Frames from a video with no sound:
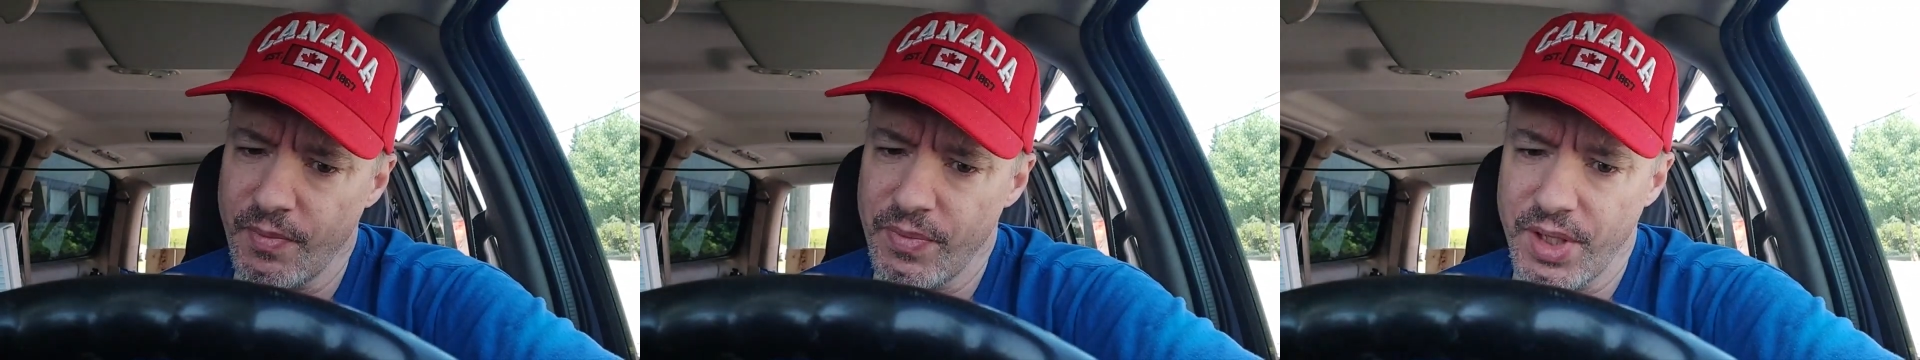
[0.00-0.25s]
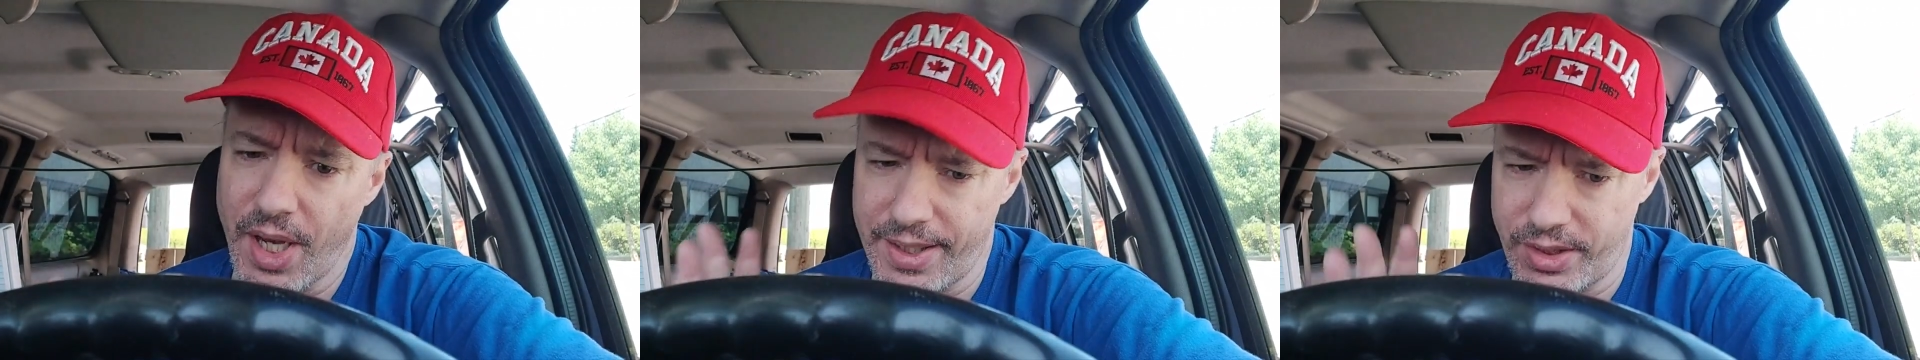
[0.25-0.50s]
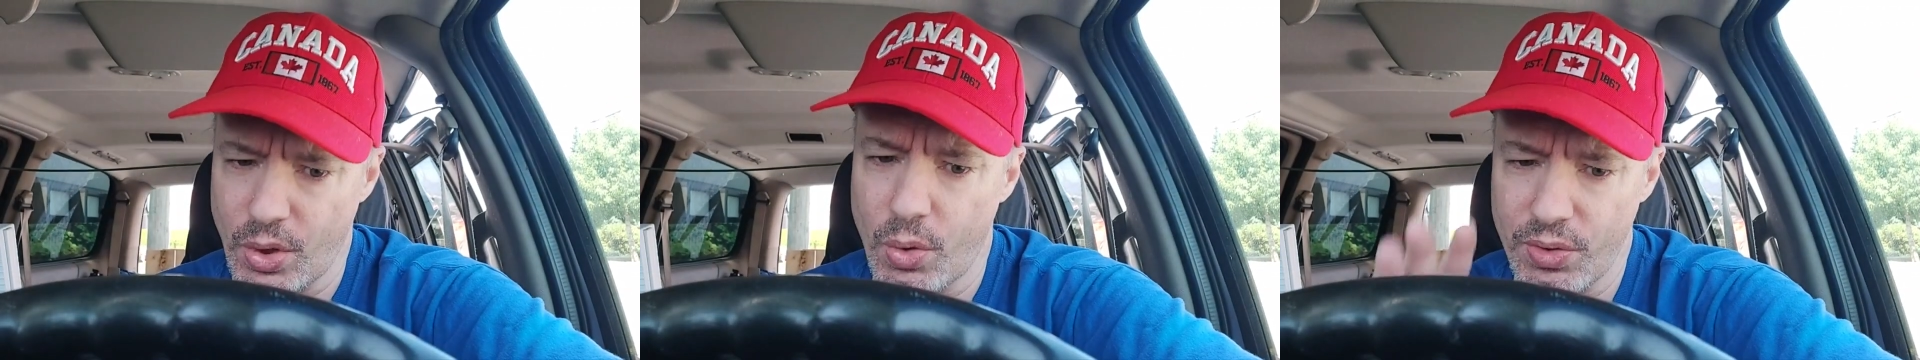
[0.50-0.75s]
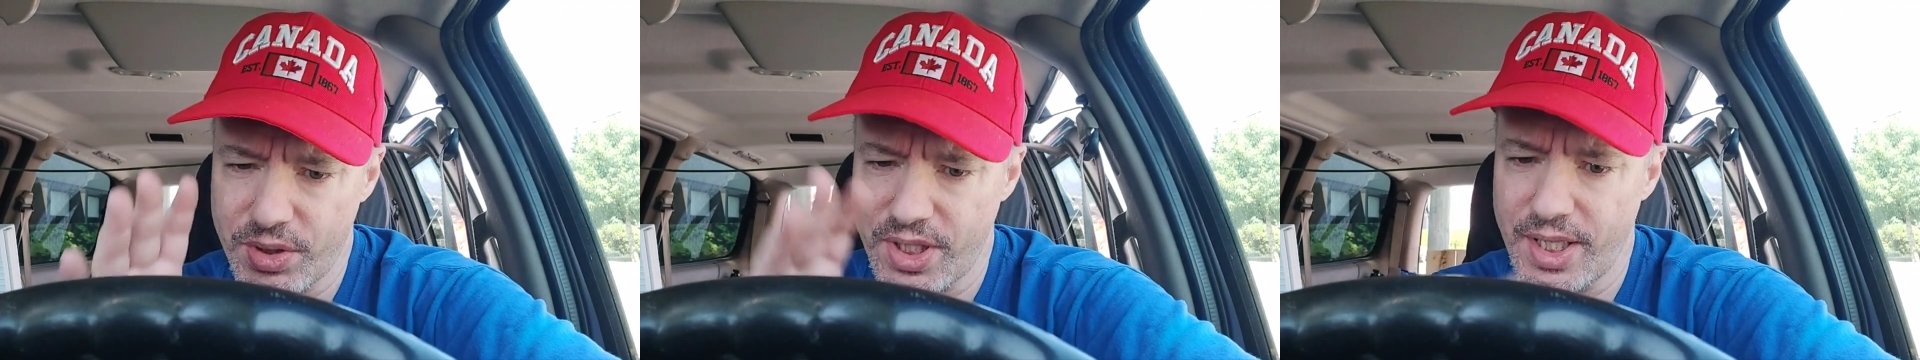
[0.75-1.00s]
I
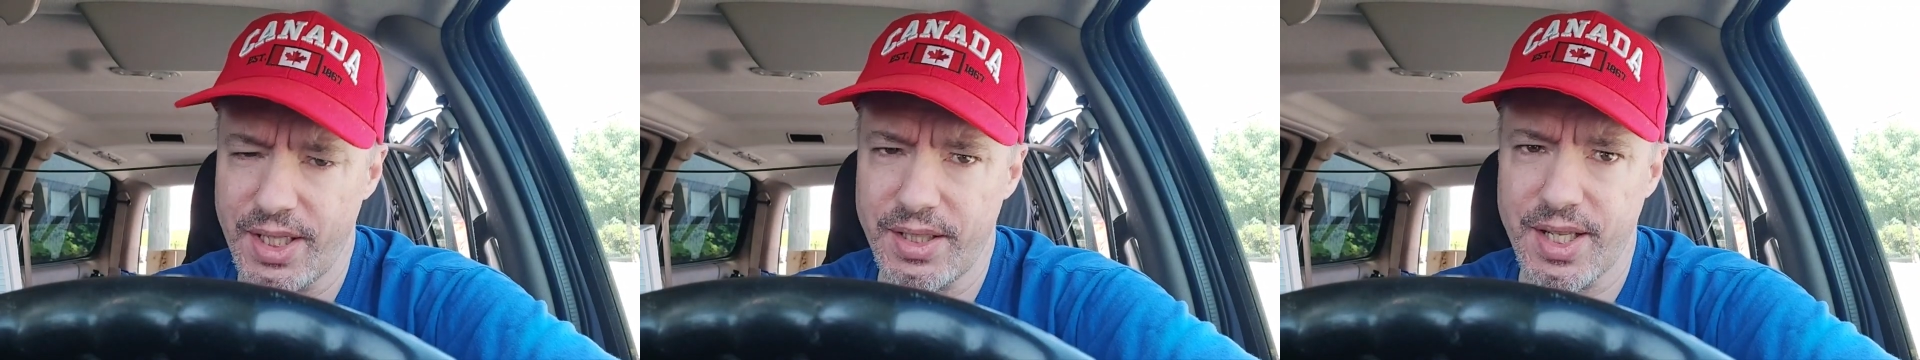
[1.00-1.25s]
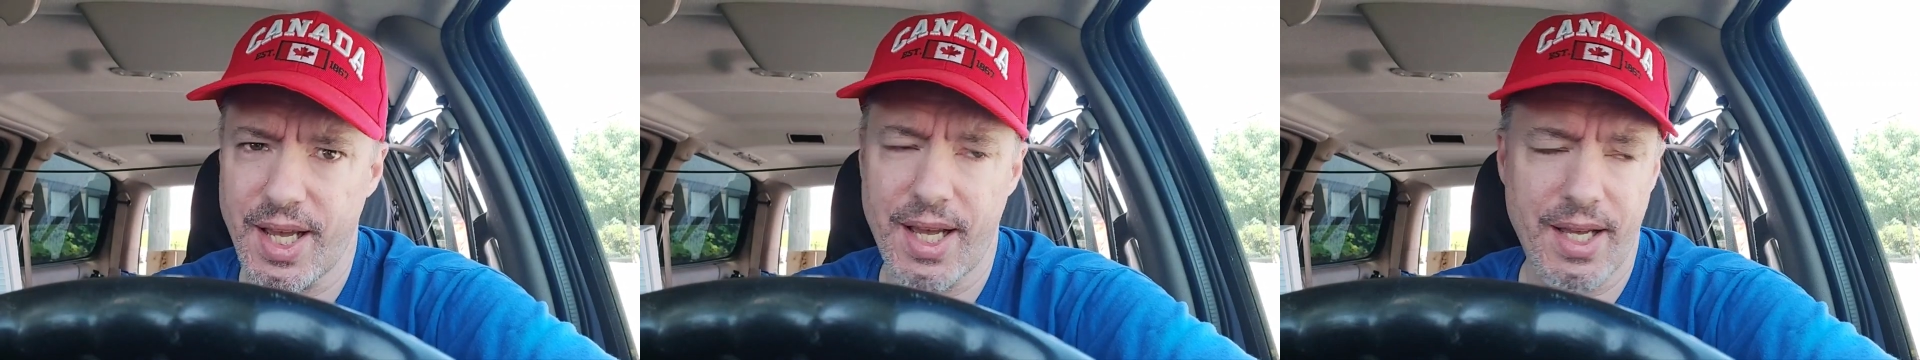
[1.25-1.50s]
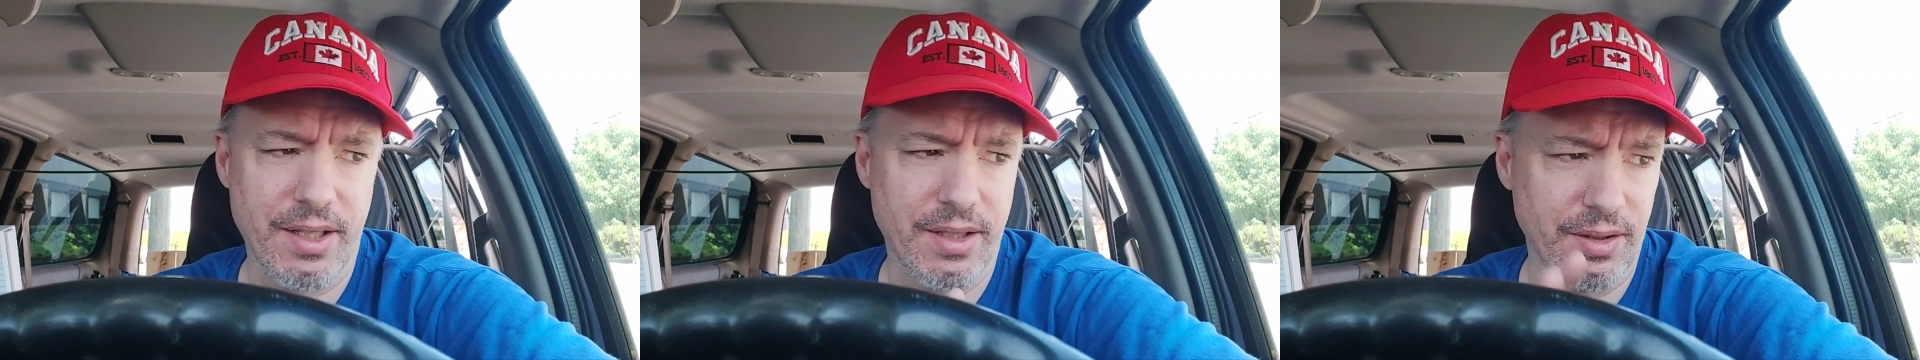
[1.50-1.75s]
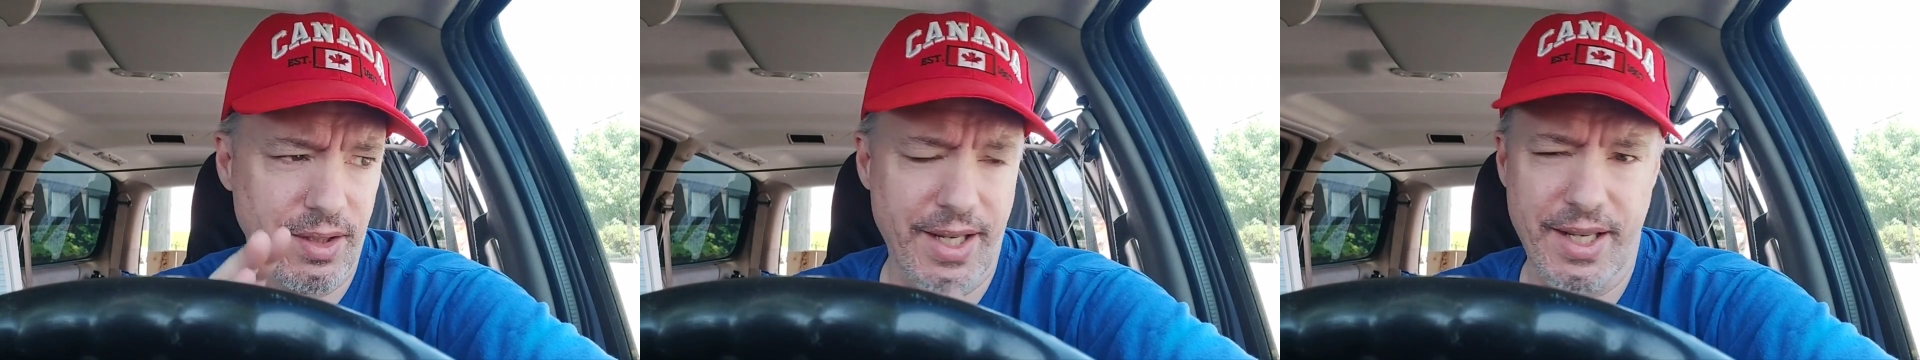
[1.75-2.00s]
don't think that the
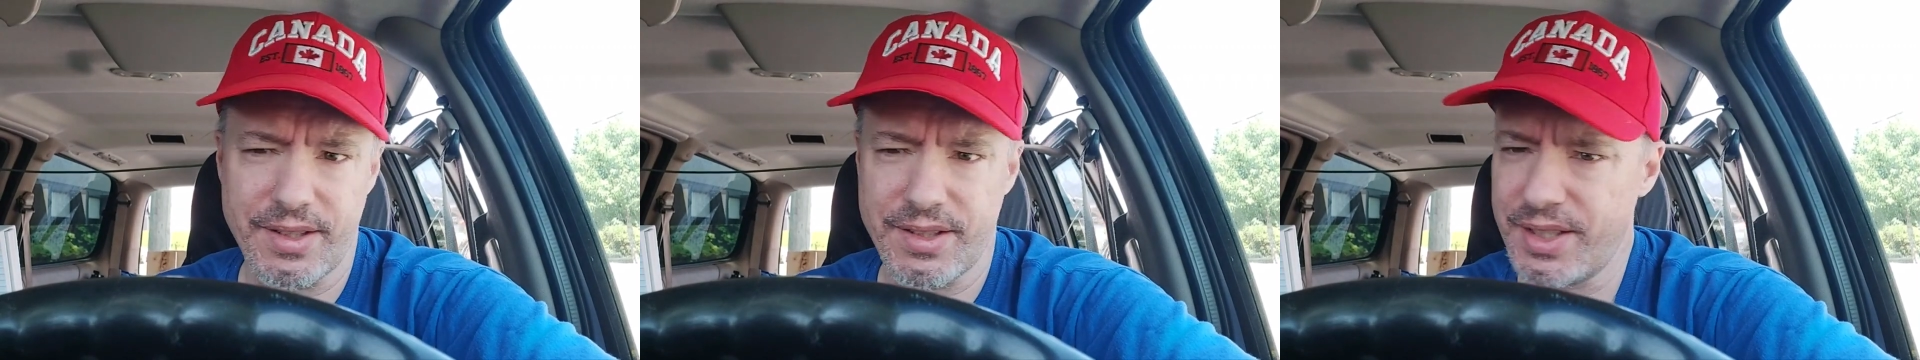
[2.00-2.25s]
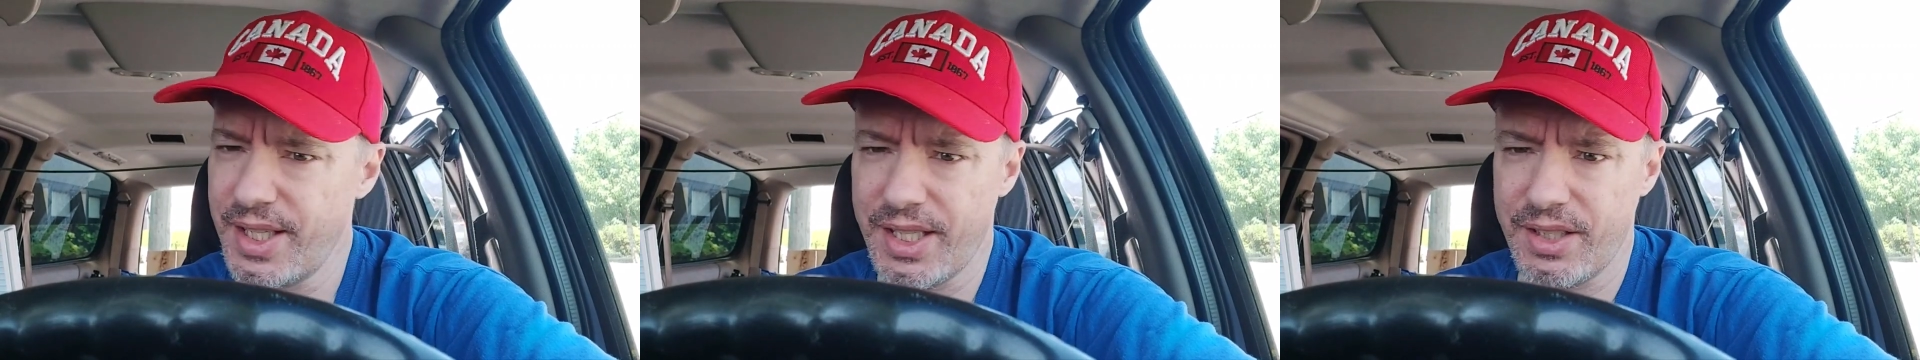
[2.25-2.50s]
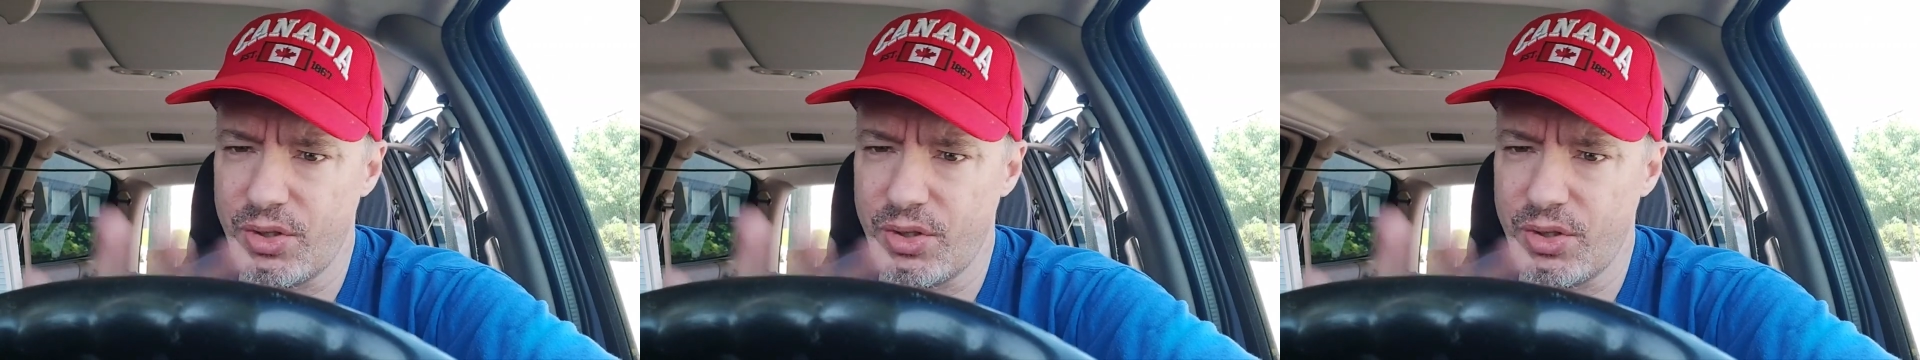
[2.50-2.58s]
light can